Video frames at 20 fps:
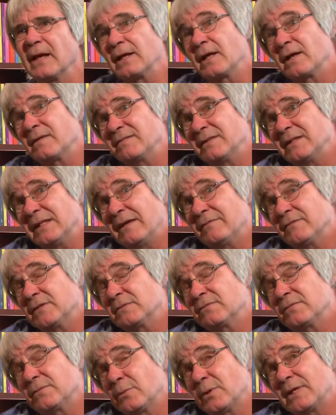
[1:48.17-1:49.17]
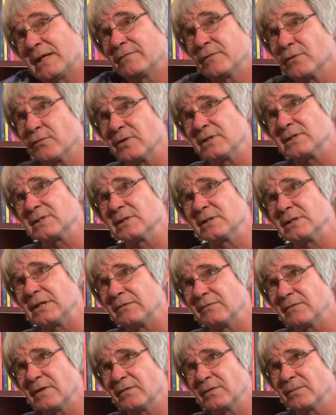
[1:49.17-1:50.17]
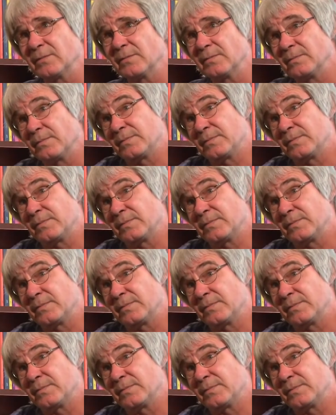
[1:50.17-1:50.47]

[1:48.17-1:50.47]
And I've never, for whatever reason, I've never